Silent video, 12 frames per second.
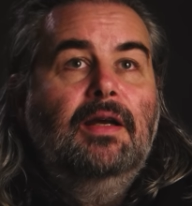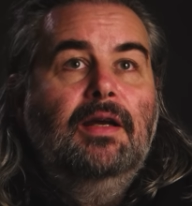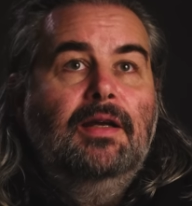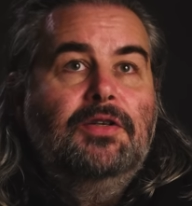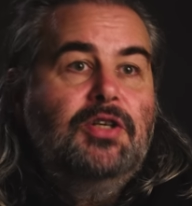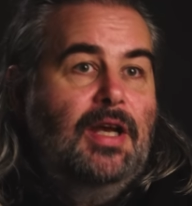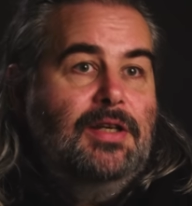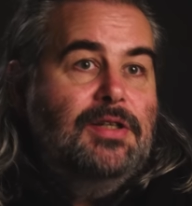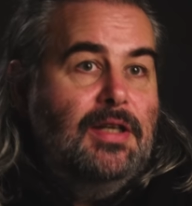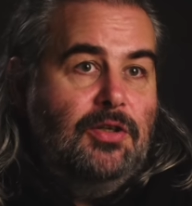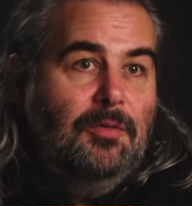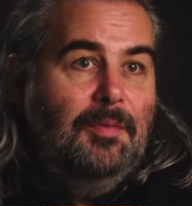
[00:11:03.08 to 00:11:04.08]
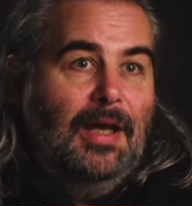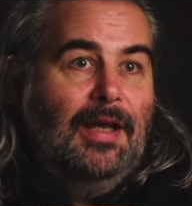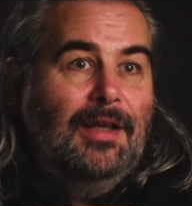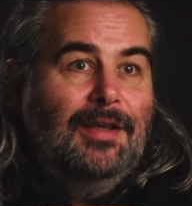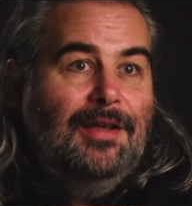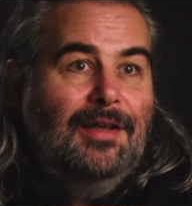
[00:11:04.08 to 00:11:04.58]
uh, change that you
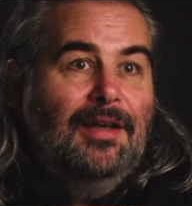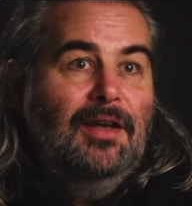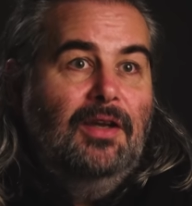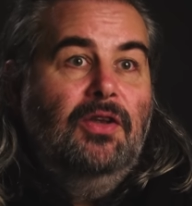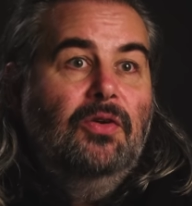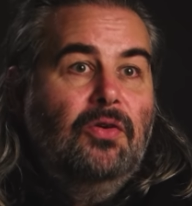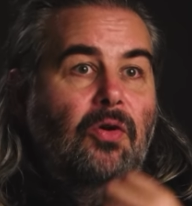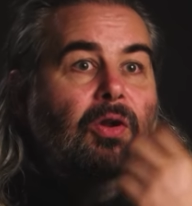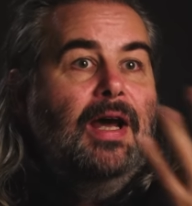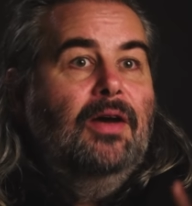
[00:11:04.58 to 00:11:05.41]
make, you call